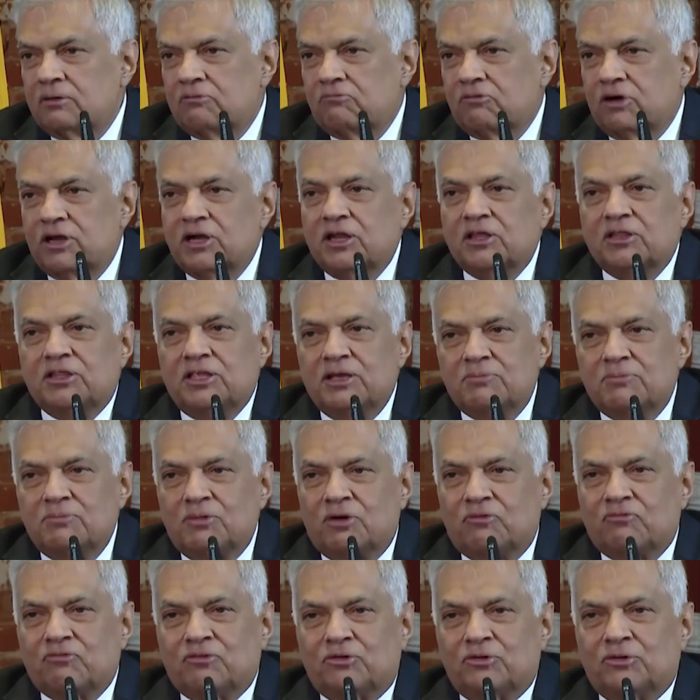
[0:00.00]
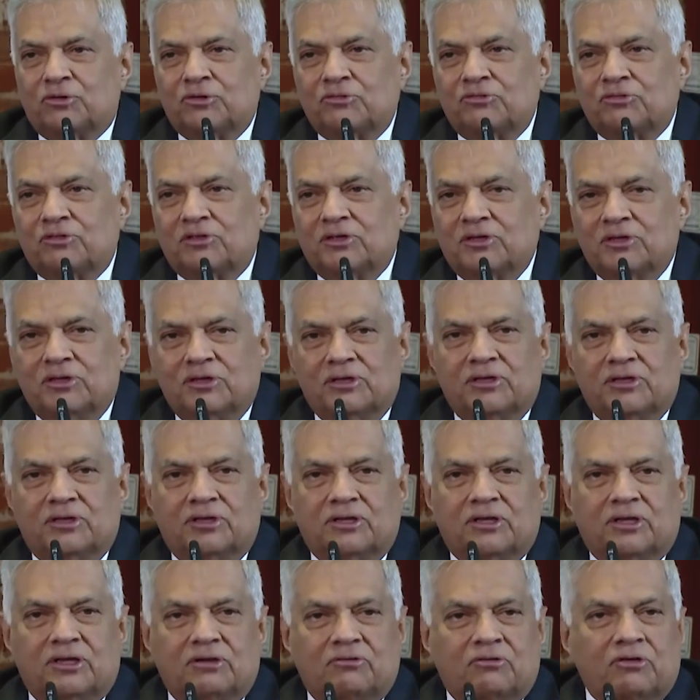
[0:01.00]
One of them, of course,
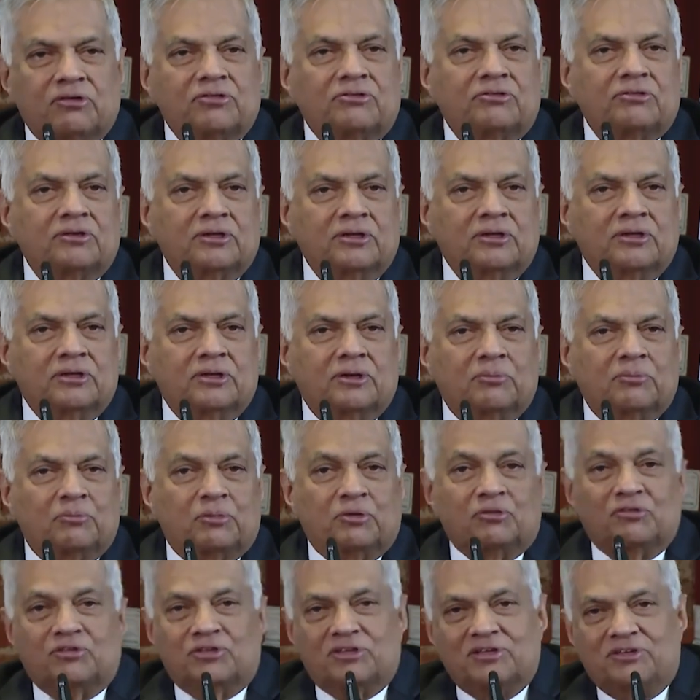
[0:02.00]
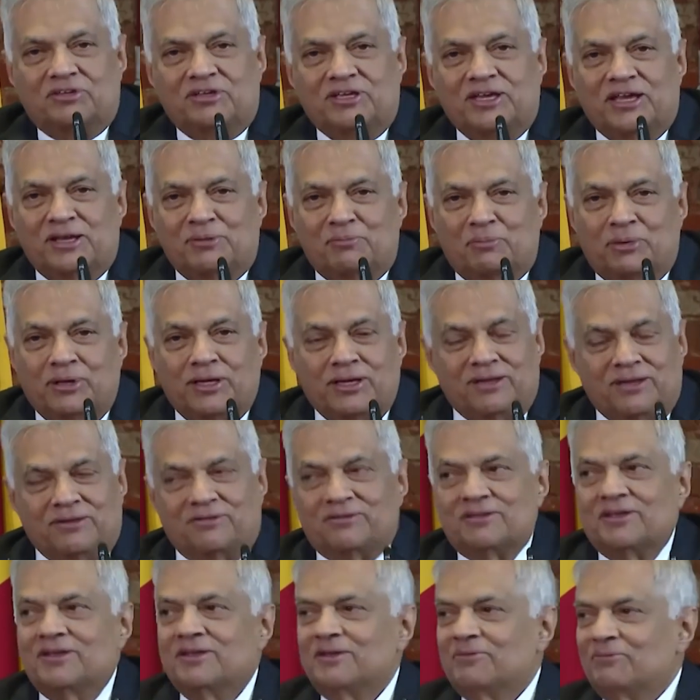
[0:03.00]
was Professor G.L.
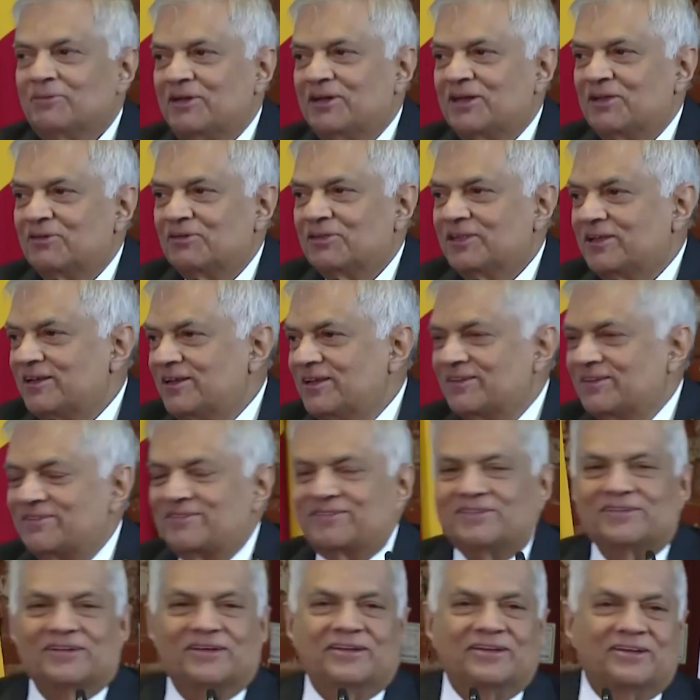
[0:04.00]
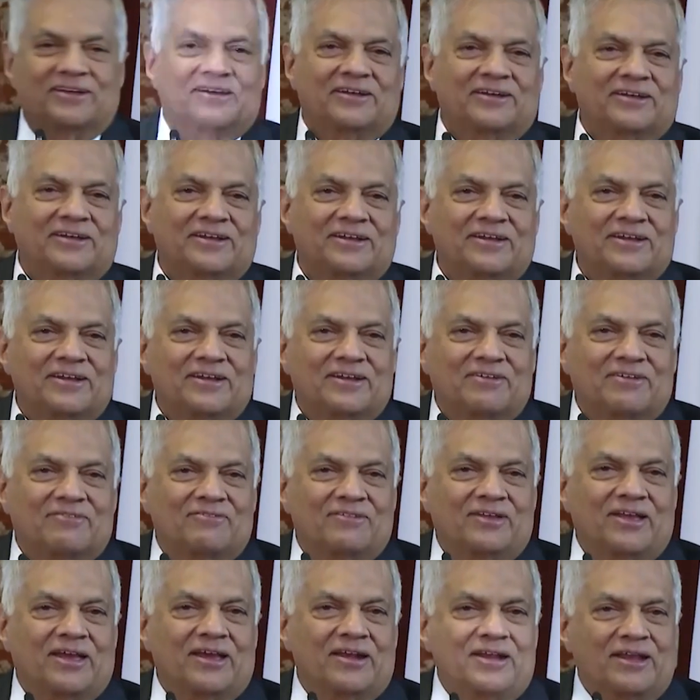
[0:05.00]
Piris. But nevertheless,
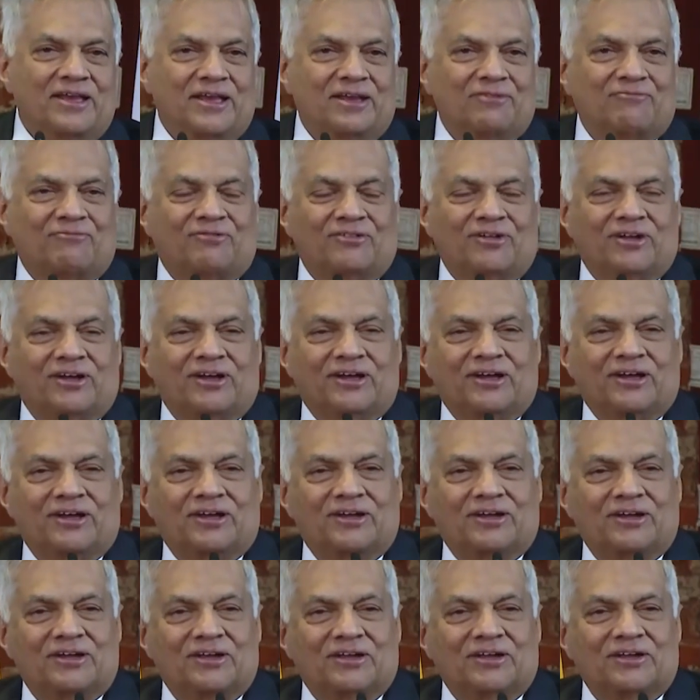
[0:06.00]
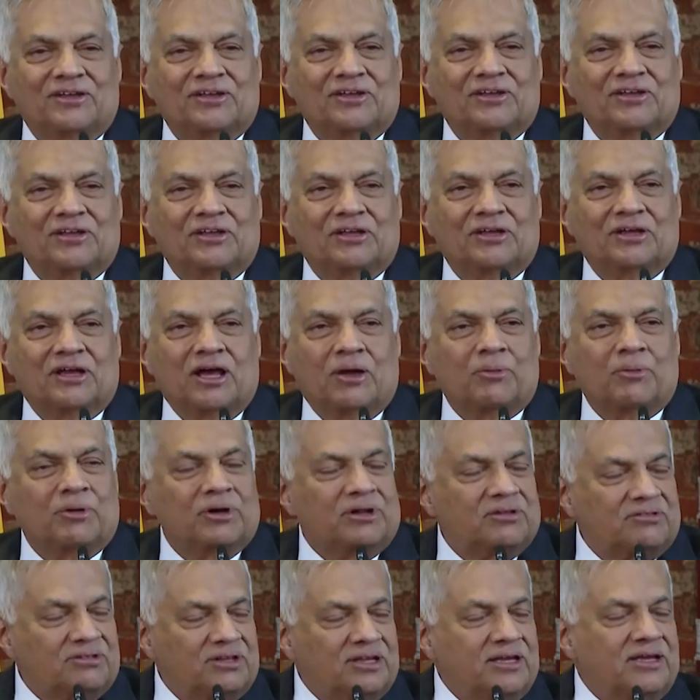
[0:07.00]
we had A.F.
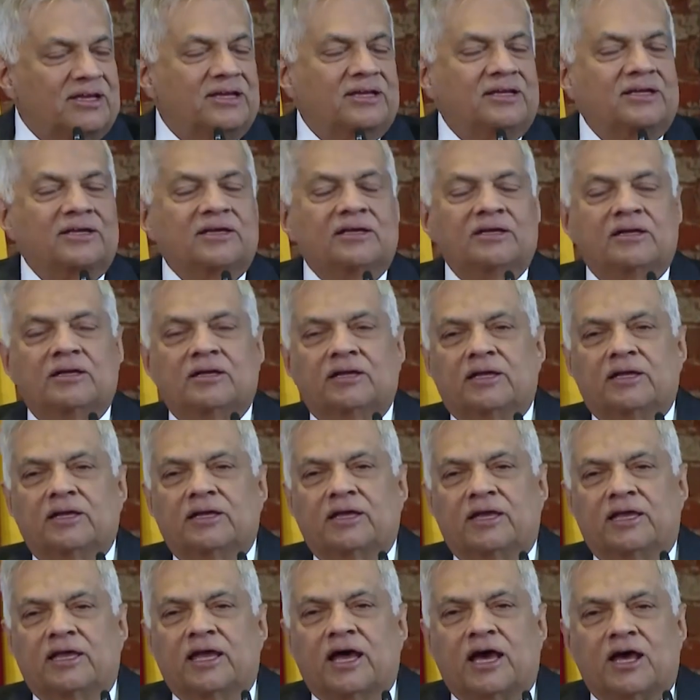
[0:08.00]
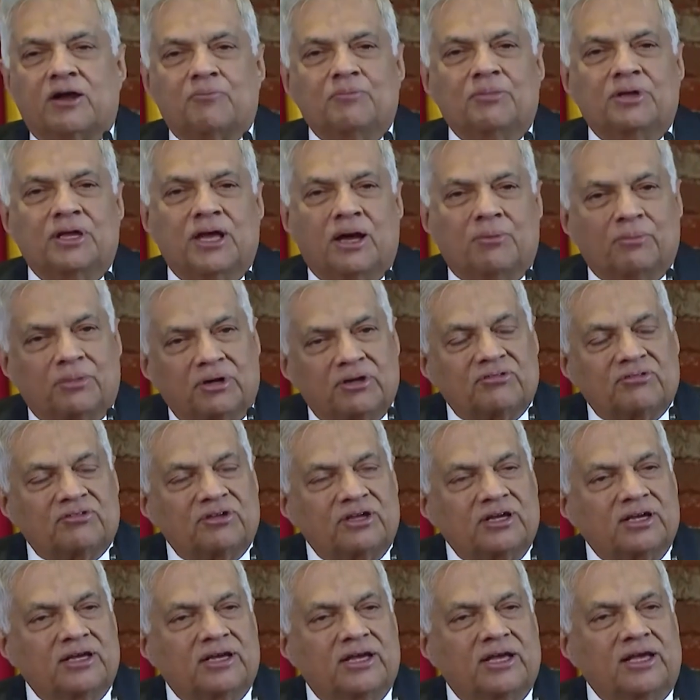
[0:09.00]
Amarasinghe, A.R.B.
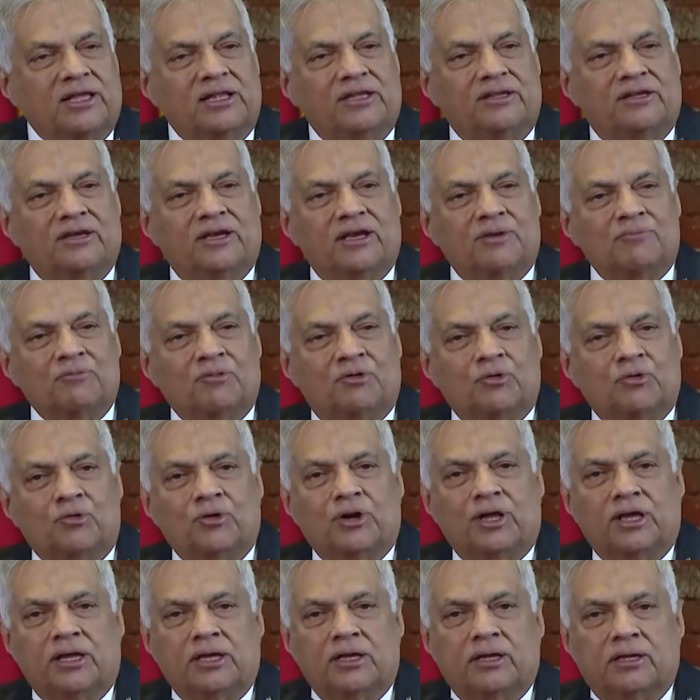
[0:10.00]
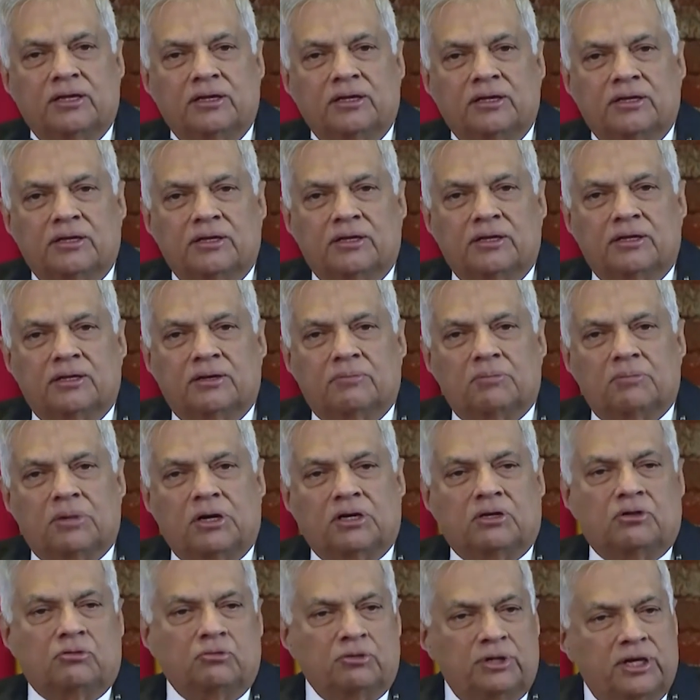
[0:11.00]
Amarasinghe, L.J.M. Kure.
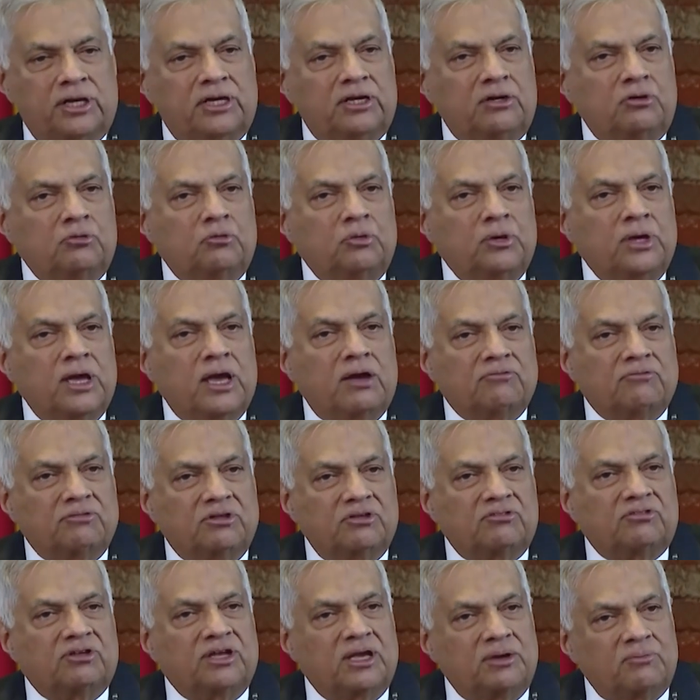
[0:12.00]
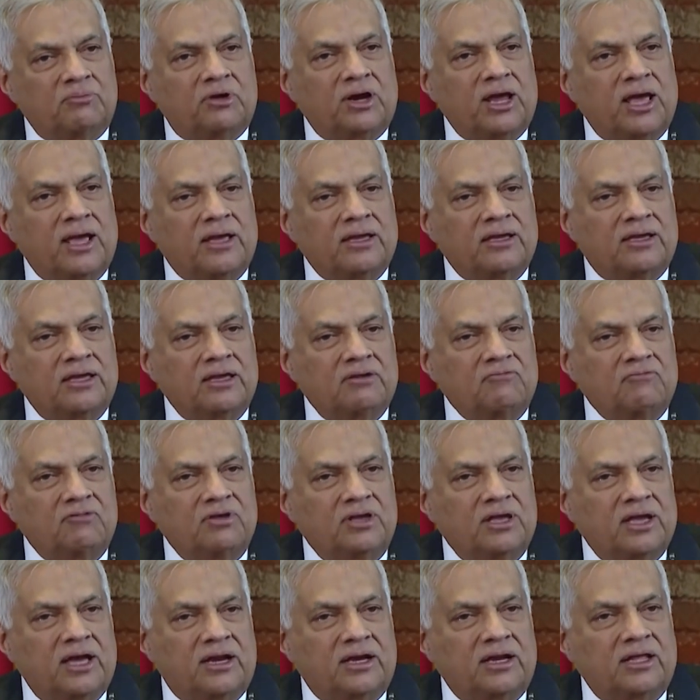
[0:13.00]
But today, do we have the same ranking
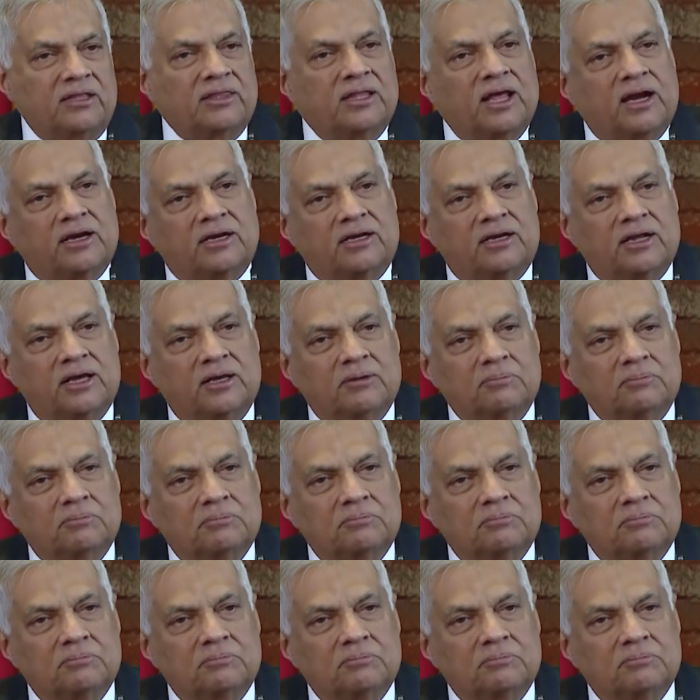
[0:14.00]
we had at that time?